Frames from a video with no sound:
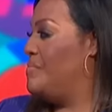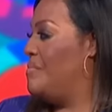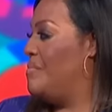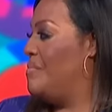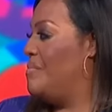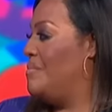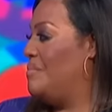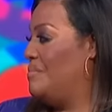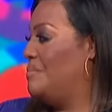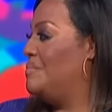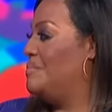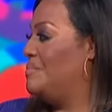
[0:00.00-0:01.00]

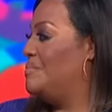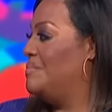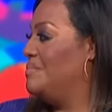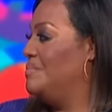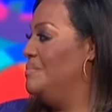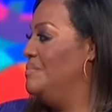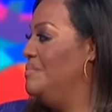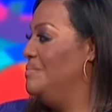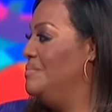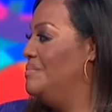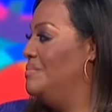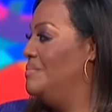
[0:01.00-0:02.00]

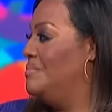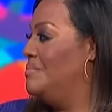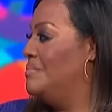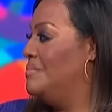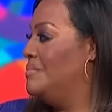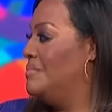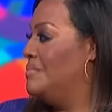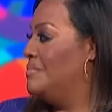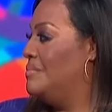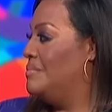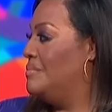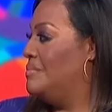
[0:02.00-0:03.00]

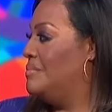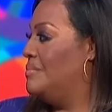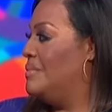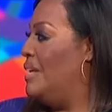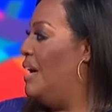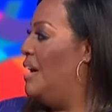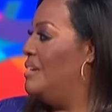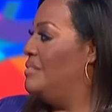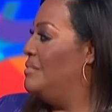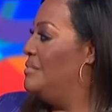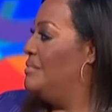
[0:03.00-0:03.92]
This person isn't speaking.